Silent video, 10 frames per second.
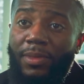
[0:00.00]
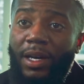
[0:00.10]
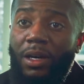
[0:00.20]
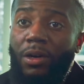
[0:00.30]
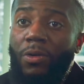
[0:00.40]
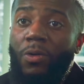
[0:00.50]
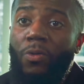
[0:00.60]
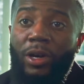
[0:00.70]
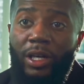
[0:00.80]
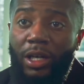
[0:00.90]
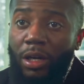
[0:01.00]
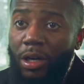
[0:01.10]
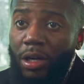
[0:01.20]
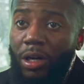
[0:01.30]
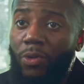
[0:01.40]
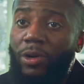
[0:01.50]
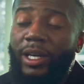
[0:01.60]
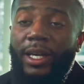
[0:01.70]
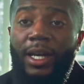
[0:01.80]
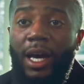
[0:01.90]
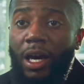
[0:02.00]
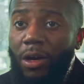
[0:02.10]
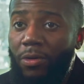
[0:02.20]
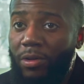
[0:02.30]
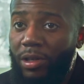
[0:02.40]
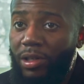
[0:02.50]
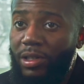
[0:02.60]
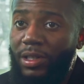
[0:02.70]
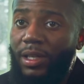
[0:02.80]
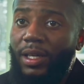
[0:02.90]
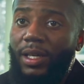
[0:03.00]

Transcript: about working hard, working hours,